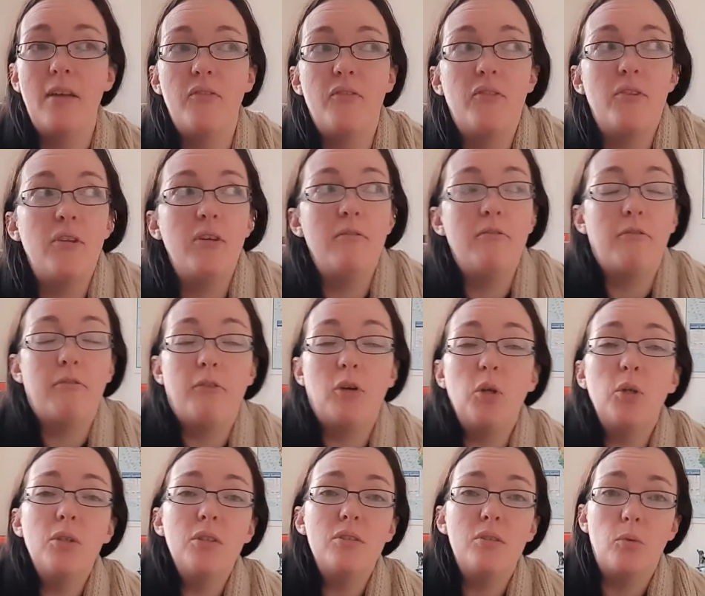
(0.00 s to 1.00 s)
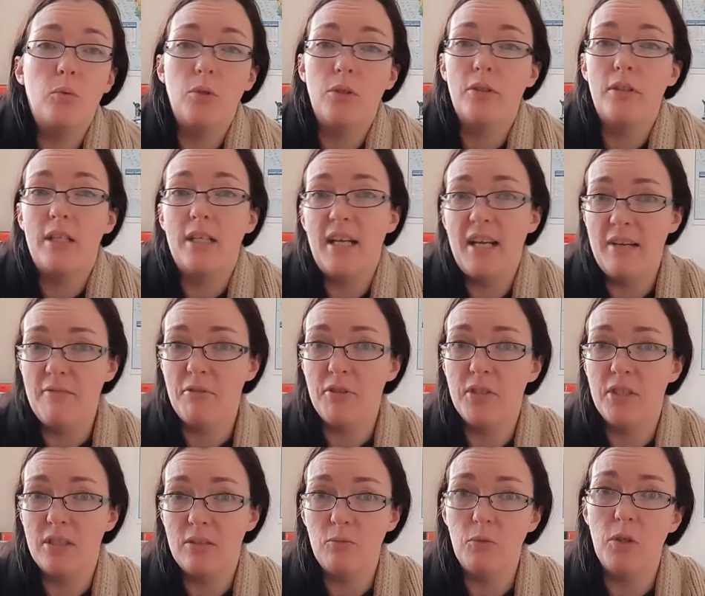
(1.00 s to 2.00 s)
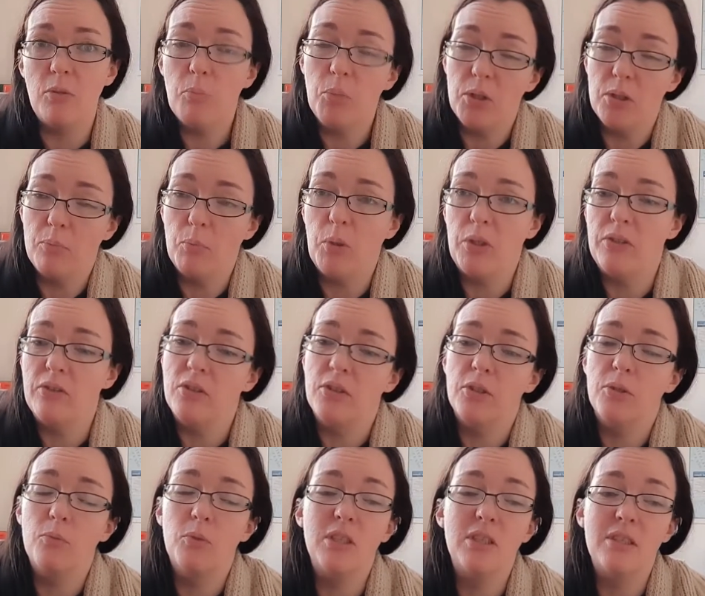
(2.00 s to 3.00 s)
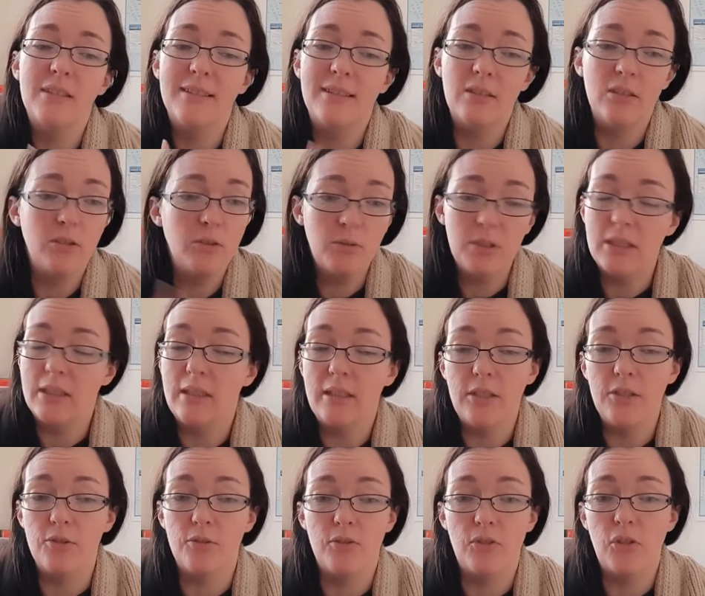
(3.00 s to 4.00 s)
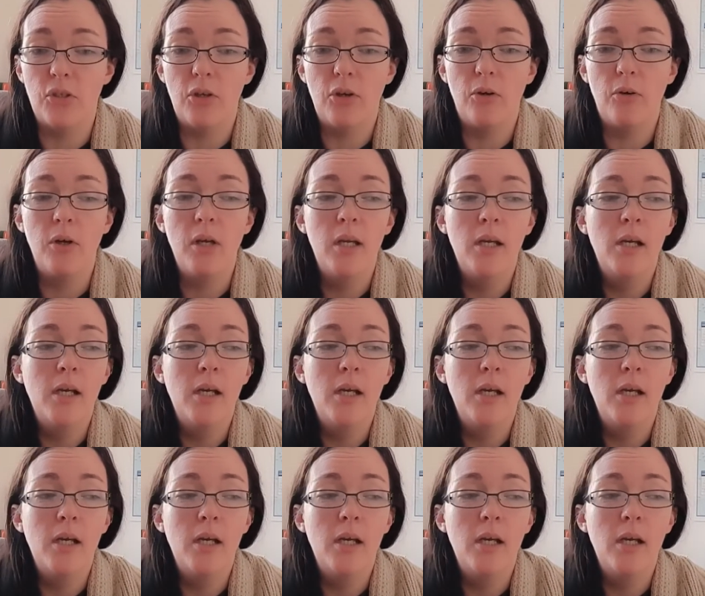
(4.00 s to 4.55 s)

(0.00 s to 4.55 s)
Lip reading: The first order that I ever did with Book Bundler was literally years ago,